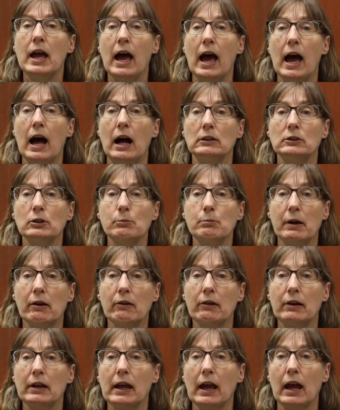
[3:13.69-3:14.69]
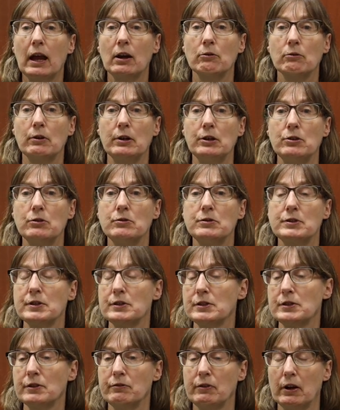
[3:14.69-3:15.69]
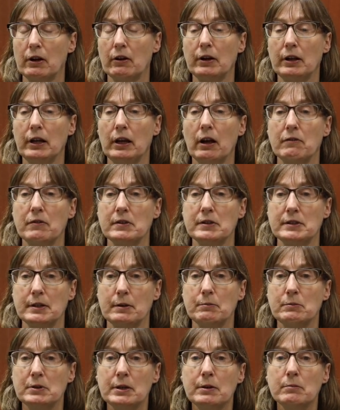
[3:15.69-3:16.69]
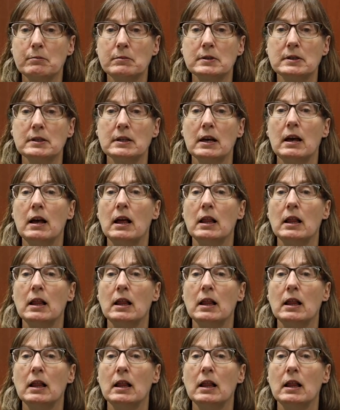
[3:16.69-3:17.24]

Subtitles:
Elderberry can reduce the severity of the symptoms.